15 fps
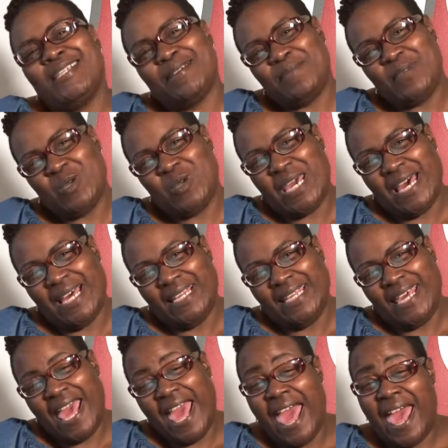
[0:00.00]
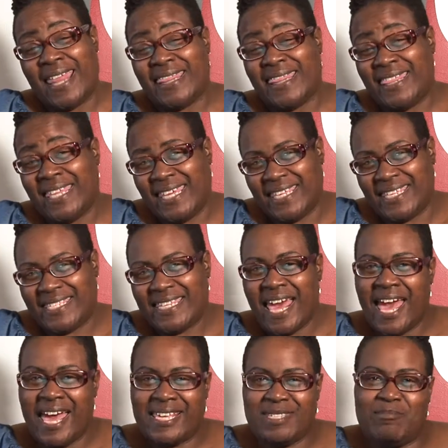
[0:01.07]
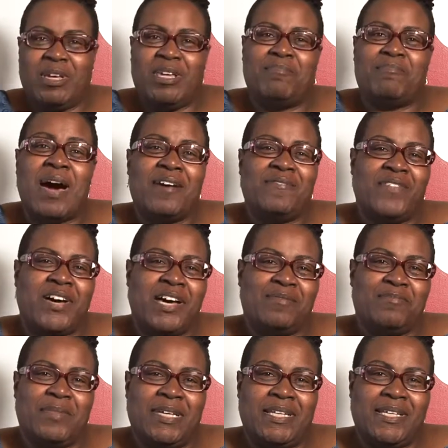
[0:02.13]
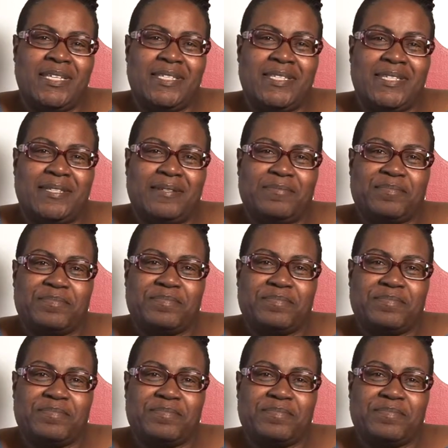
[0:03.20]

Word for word: R.W. Kelly, and this has been my five minutes.